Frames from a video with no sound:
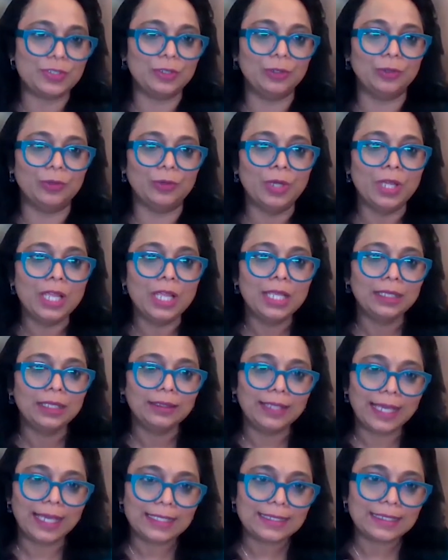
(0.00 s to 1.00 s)
So
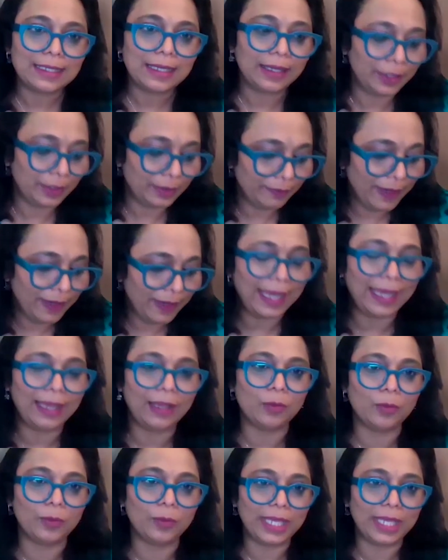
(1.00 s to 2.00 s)
that's kind of
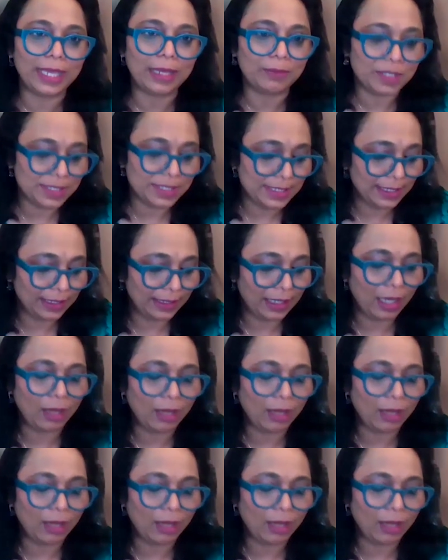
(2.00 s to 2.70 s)
how we came and said,